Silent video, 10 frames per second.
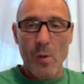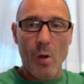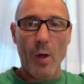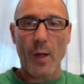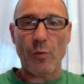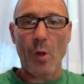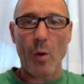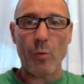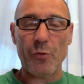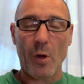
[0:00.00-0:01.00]
I had
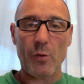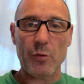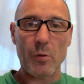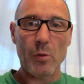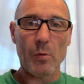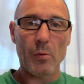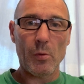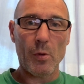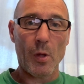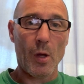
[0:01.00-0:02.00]
no such
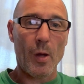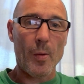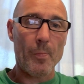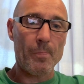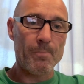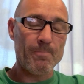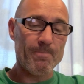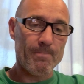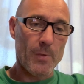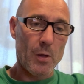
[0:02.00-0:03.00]

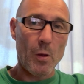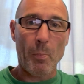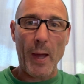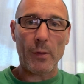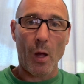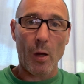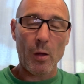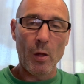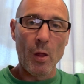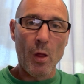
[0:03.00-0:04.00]
bad luck.